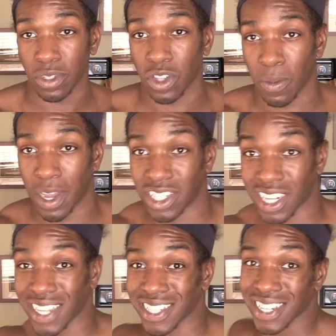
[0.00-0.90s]
so my
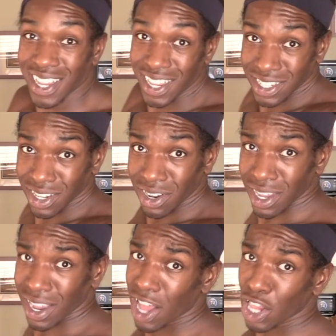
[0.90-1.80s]
chest is
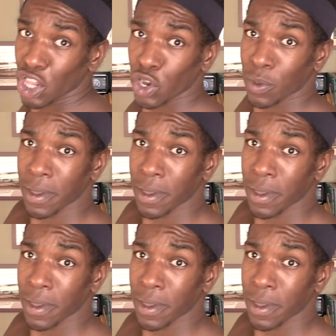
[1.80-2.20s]
looking a little